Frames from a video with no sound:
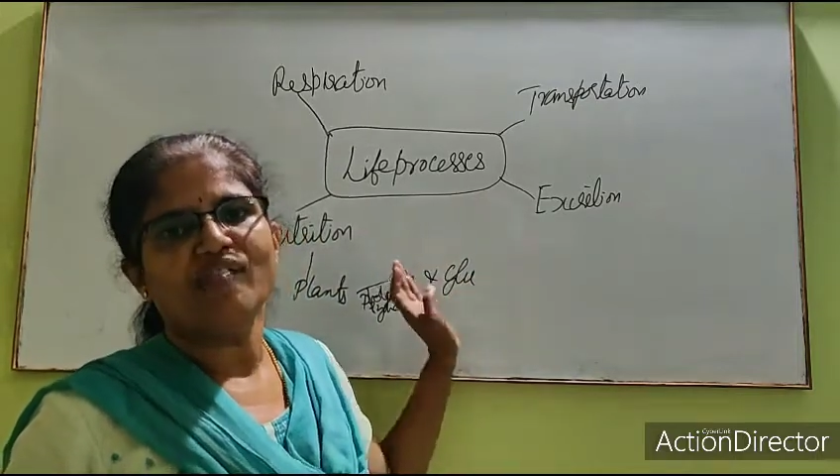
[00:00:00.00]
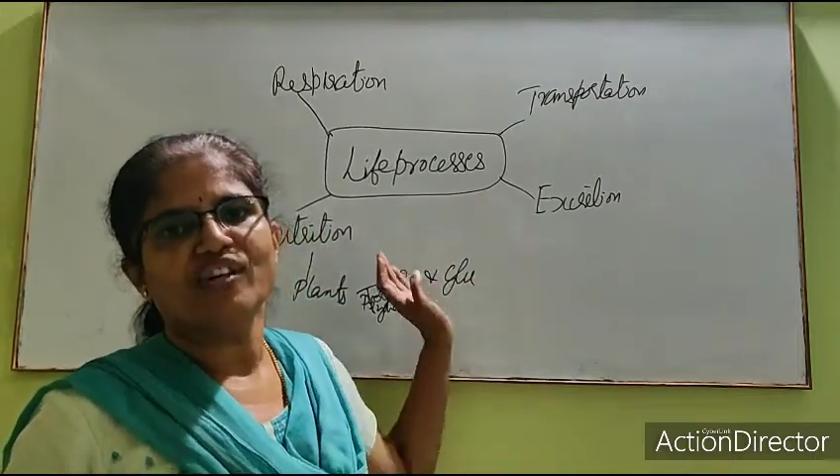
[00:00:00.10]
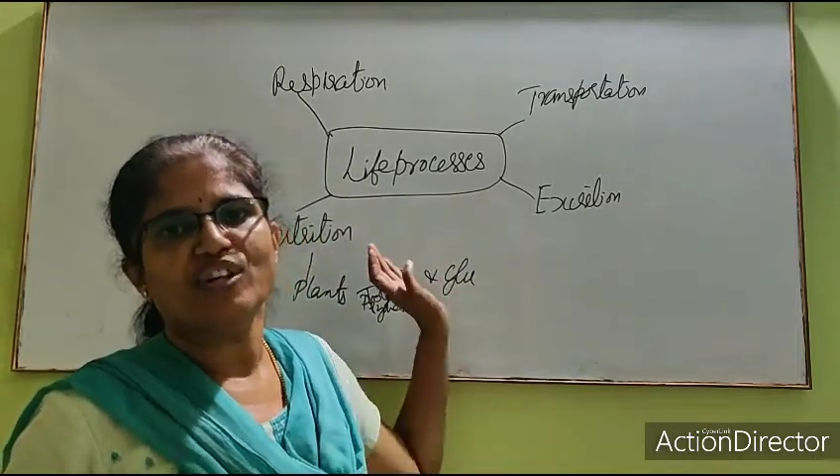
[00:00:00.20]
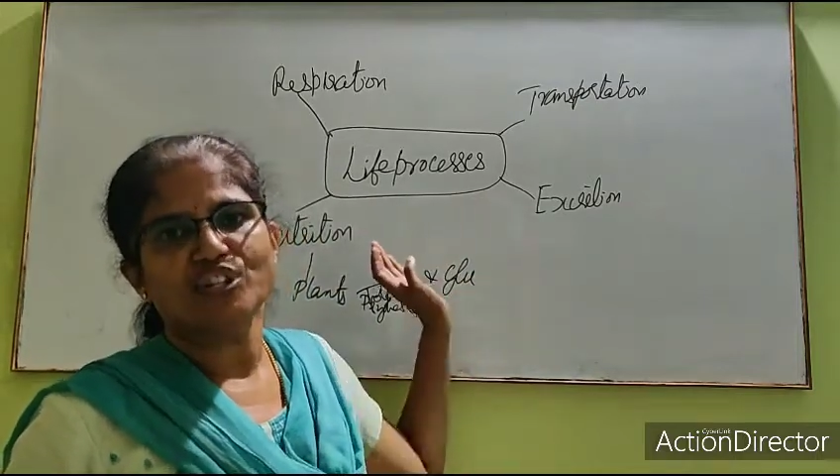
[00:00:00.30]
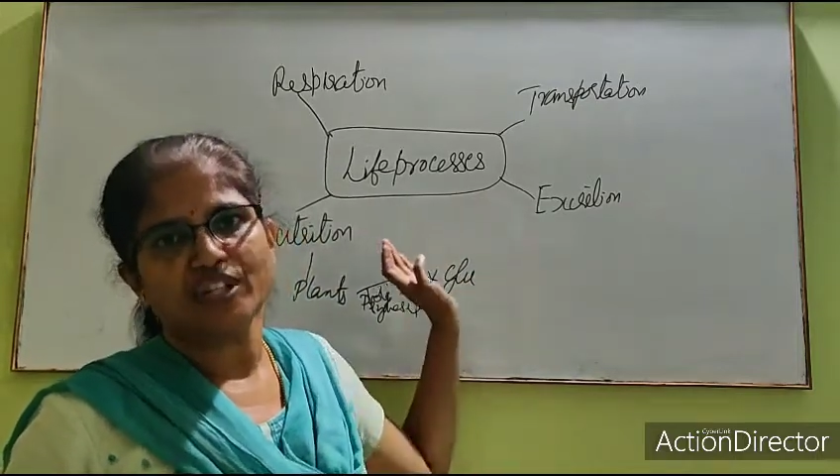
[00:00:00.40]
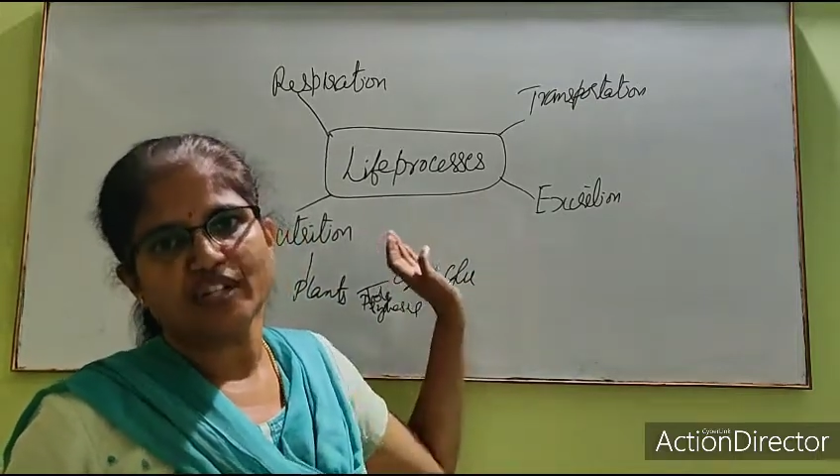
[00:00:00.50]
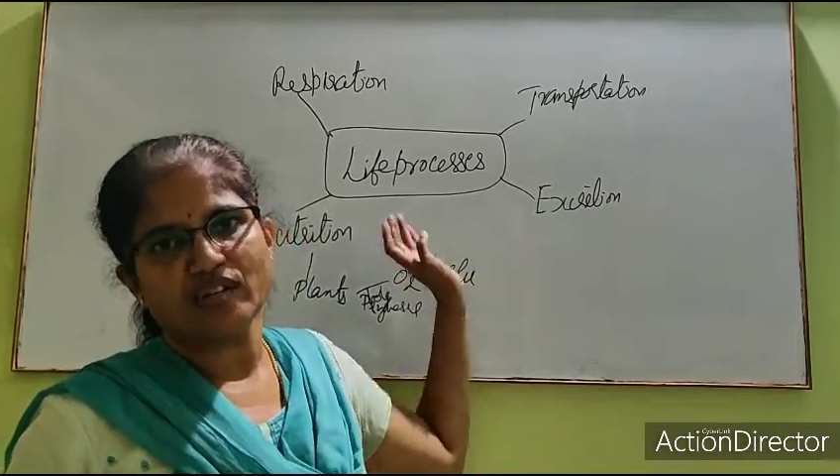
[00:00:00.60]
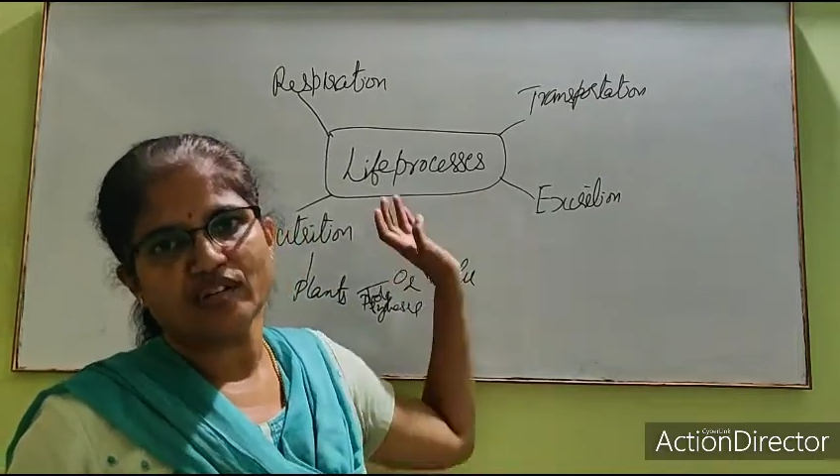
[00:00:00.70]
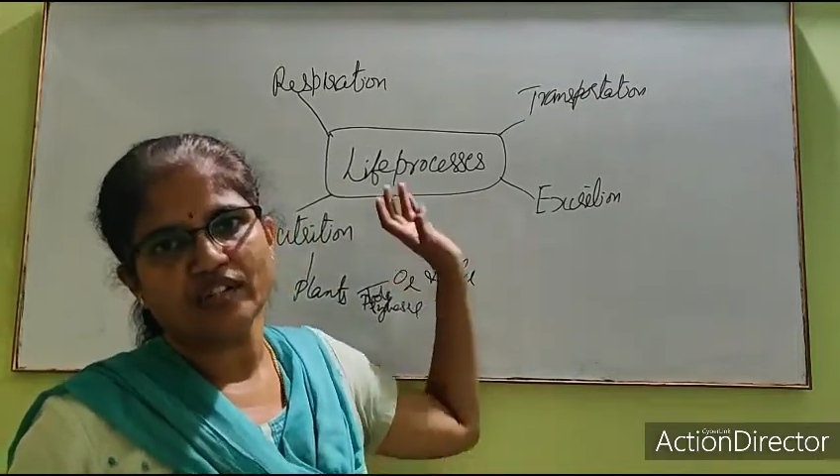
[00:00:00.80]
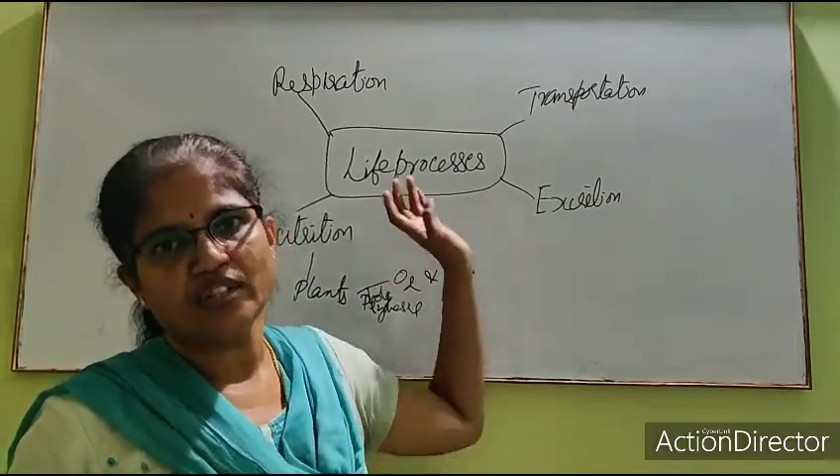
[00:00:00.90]
functioning
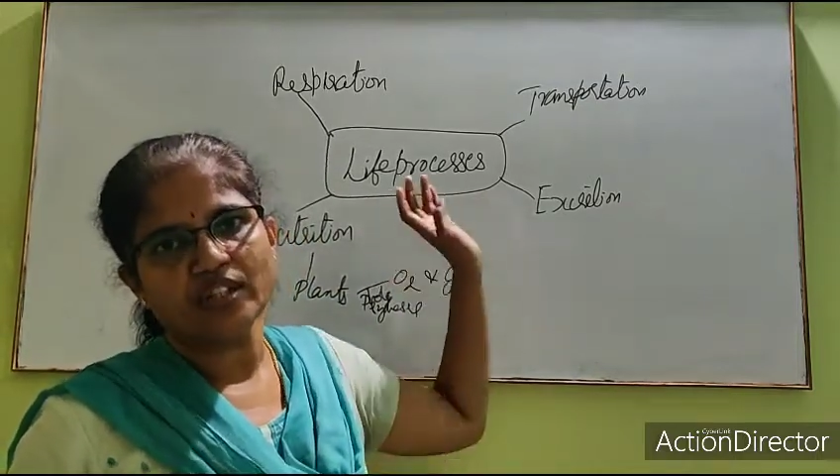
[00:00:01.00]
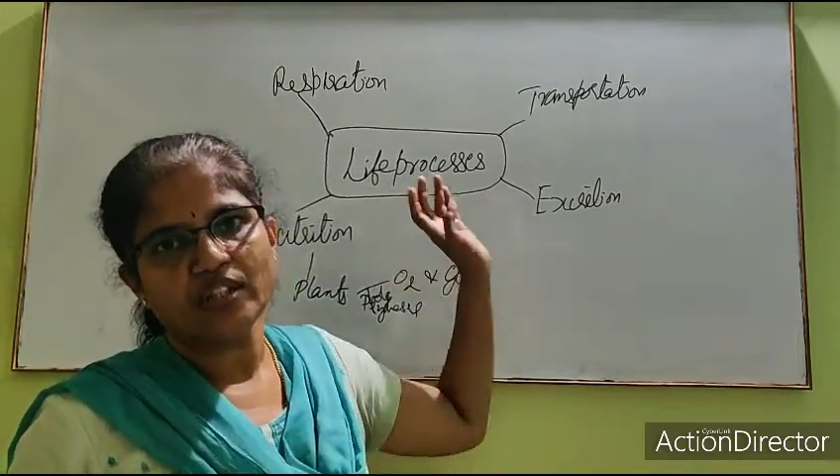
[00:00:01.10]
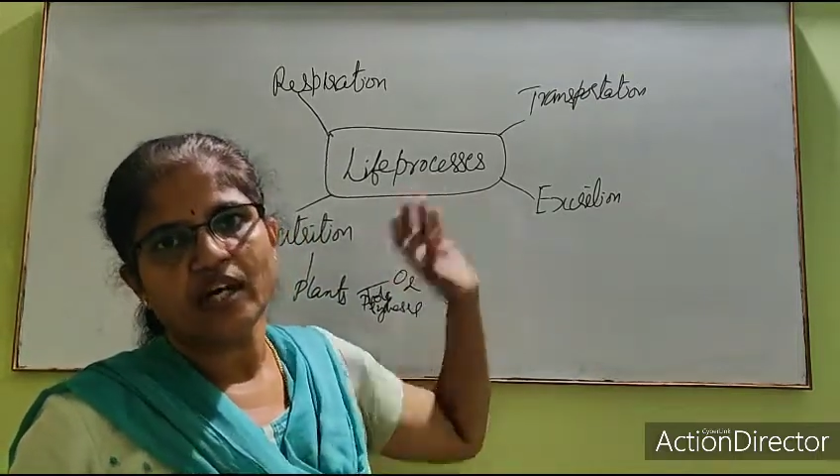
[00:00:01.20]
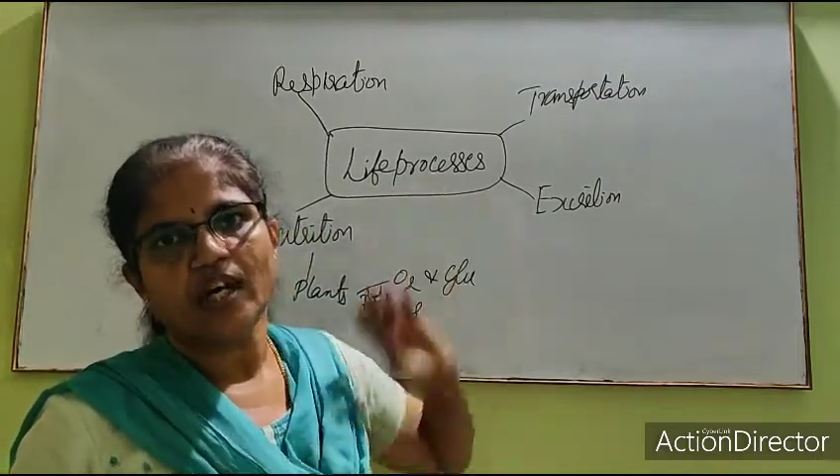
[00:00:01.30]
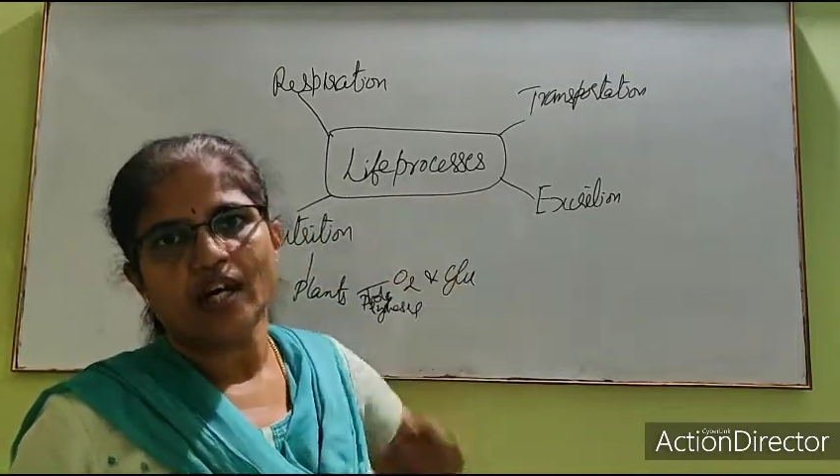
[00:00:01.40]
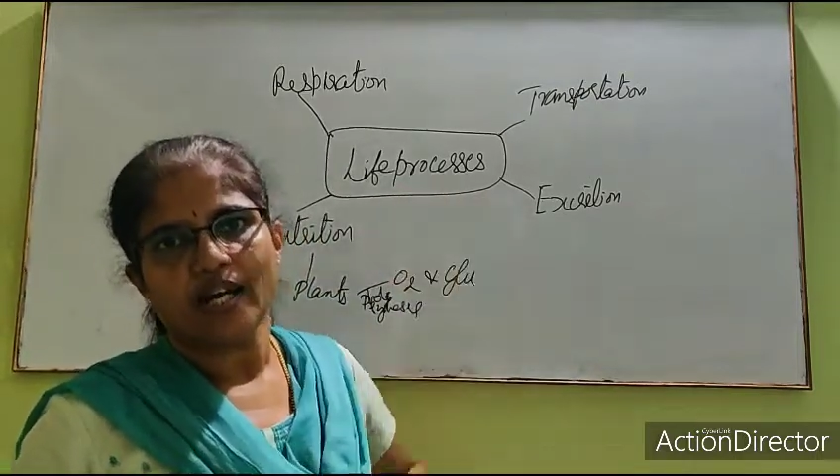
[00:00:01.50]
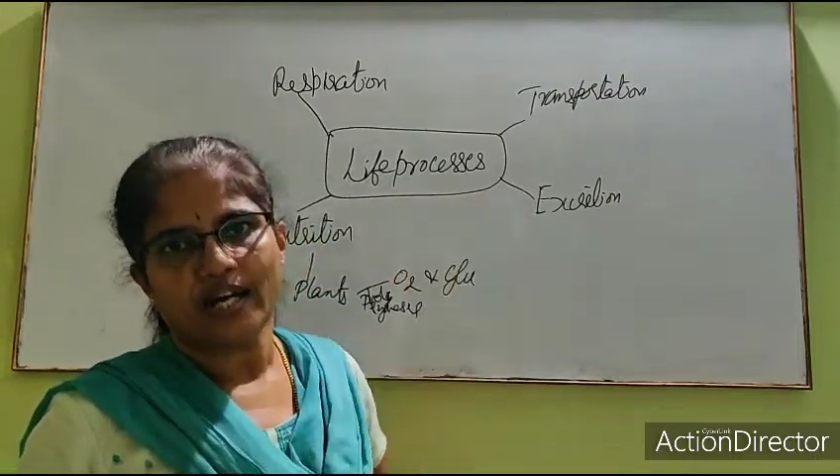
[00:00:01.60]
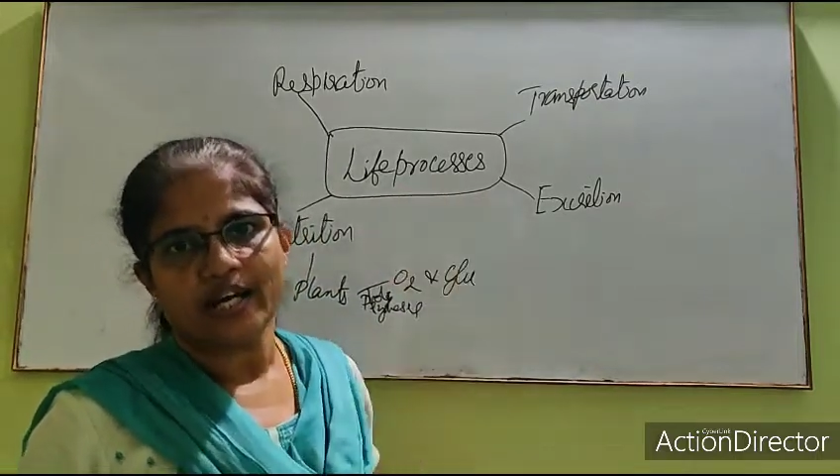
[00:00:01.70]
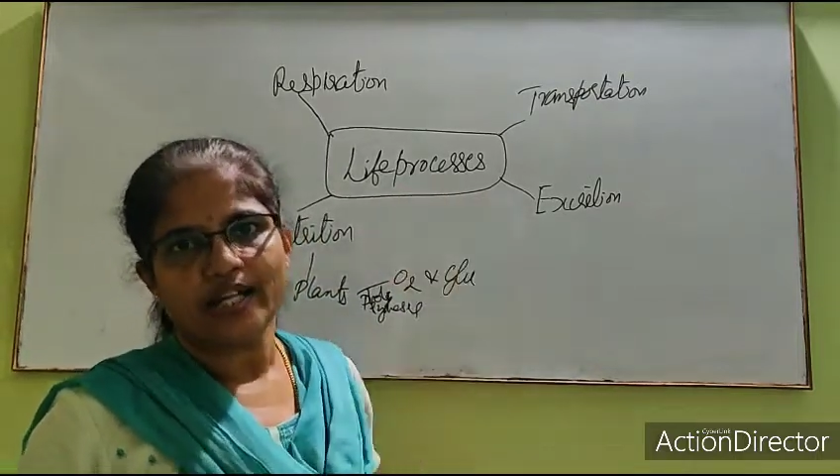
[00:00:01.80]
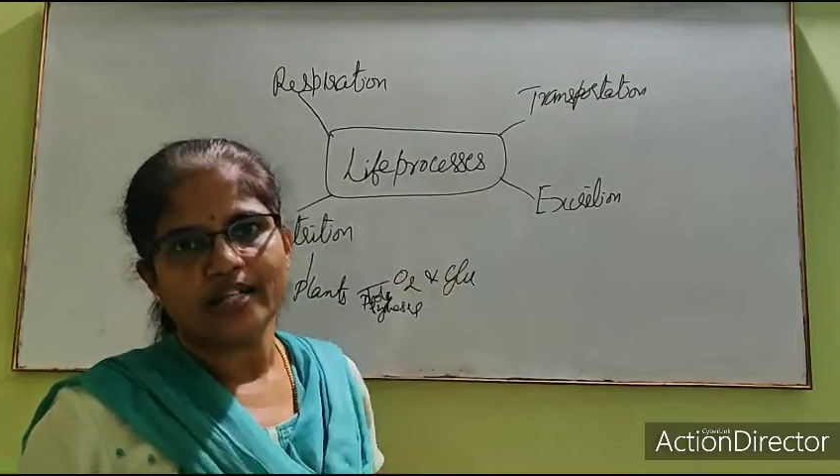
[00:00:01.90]
of the
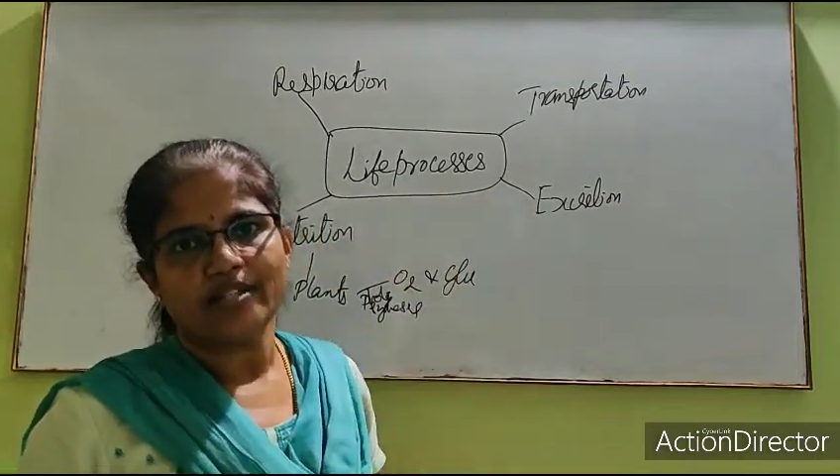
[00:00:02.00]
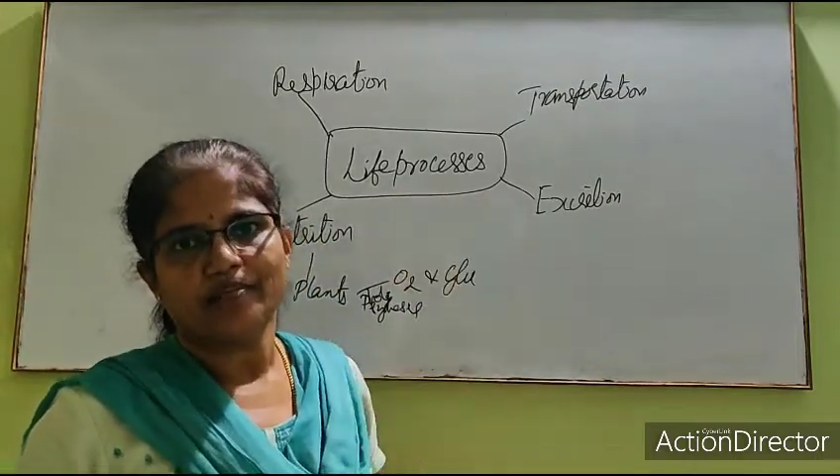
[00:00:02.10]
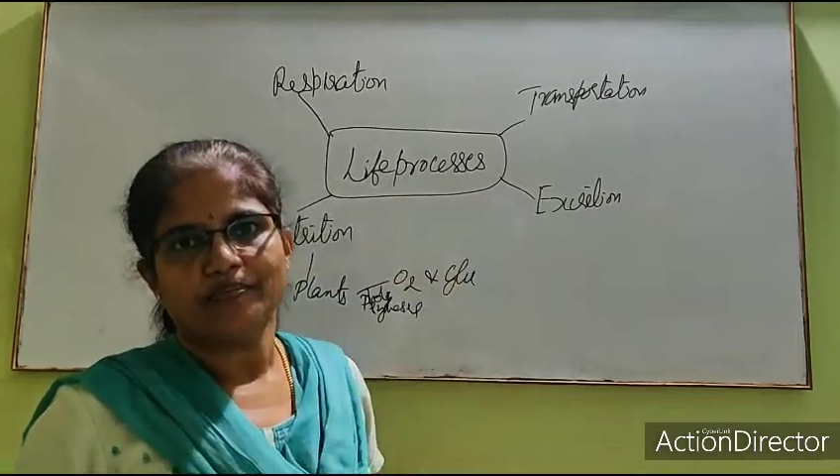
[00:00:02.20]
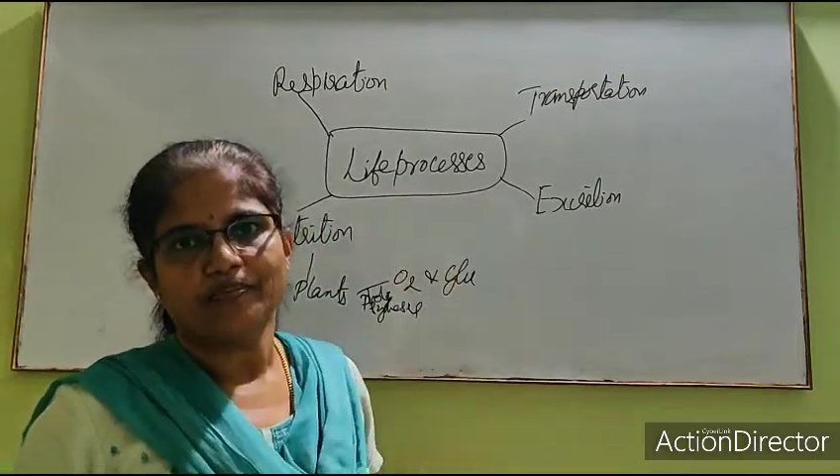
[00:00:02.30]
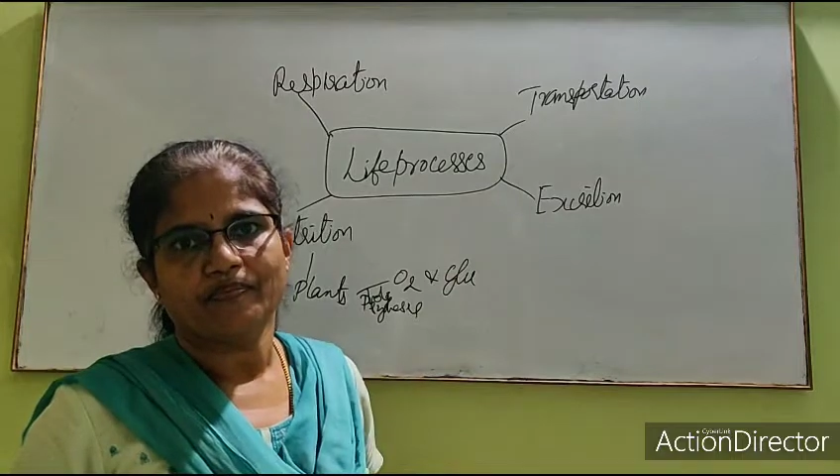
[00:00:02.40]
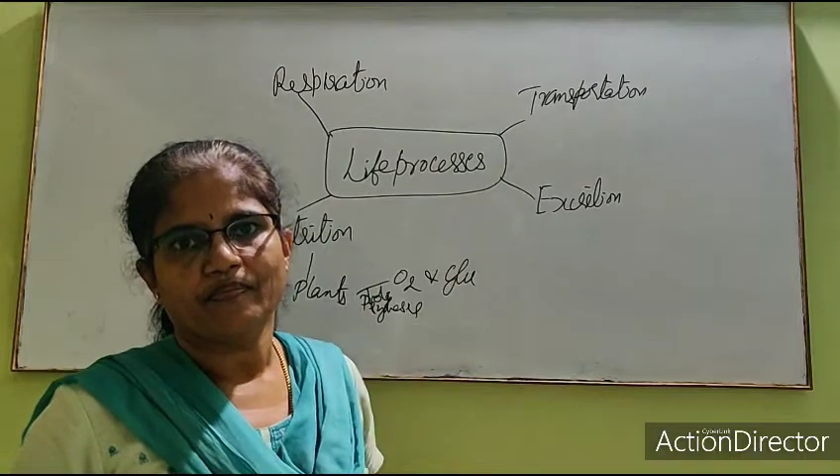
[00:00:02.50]
organism.